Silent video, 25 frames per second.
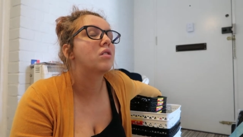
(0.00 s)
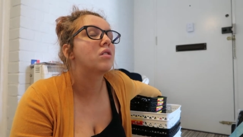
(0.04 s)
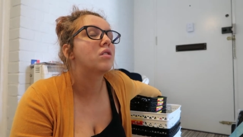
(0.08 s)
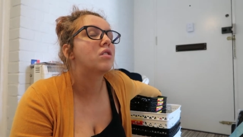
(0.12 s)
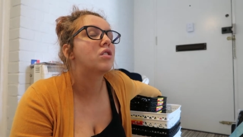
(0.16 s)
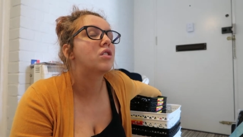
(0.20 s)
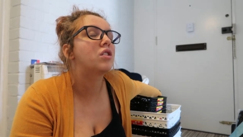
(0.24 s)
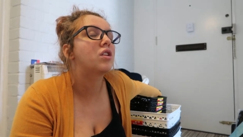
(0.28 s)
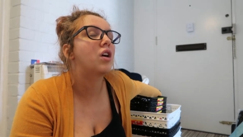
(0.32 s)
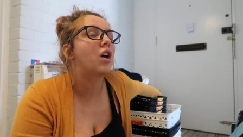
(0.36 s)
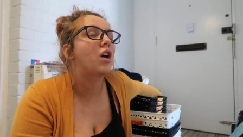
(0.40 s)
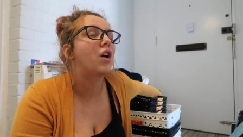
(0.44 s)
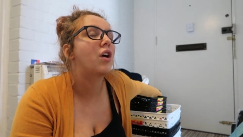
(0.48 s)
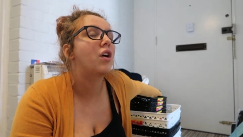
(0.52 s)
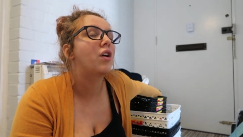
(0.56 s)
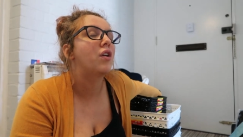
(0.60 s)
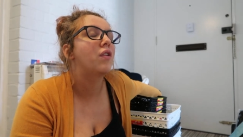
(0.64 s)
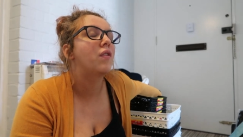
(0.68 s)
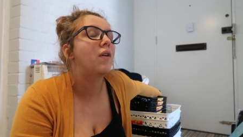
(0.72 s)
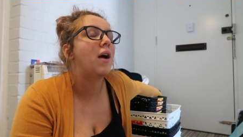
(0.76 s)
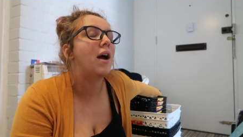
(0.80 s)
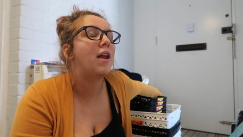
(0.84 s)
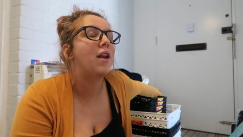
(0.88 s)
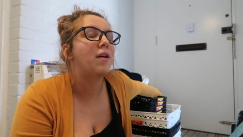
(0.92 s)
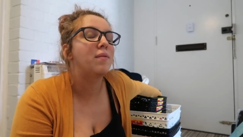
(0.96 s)
so,
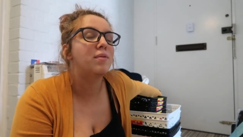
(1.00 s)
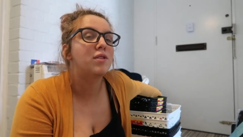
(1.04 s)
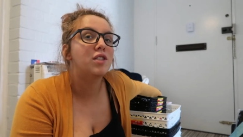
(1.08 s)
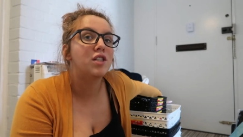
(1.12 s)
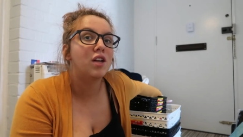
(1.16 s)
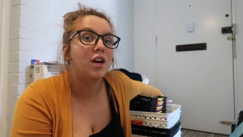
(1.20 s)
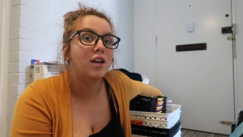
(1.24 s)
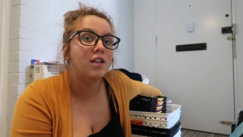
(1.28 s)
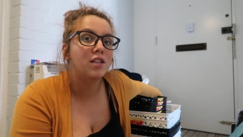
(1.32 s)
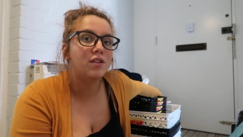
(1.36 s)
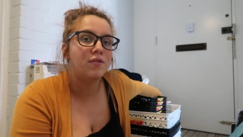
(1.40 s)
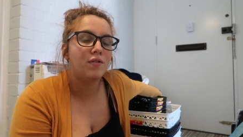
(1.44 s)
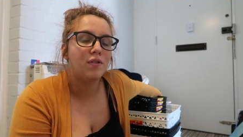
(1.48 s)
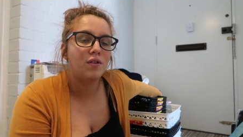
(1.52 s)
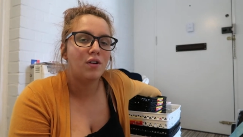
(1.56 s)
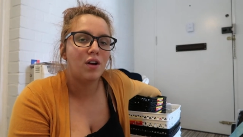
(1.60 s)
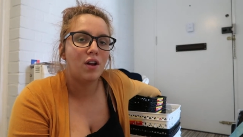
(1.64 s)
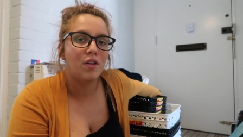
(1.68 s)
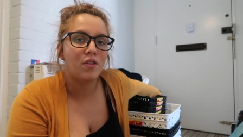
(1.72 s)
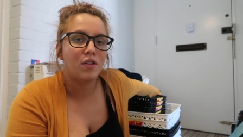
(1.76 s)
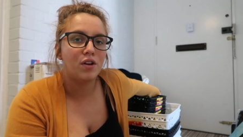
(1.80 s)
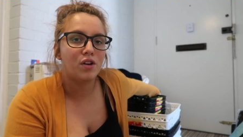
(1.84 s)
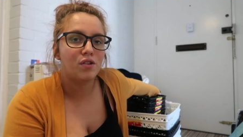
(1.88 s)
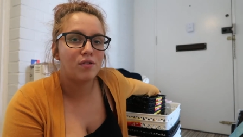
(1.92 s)
and I'm starting to feel like the